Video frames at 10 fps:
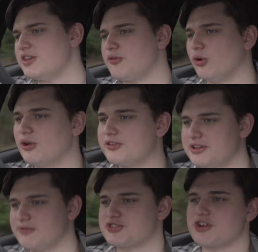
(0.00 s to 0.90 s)
You've got lots of
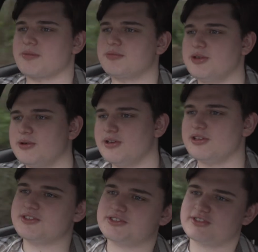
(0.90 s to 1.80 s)
different trip
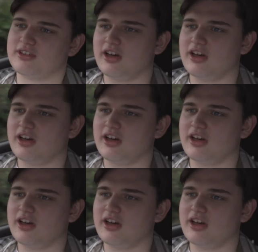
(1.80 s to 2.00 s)
computers.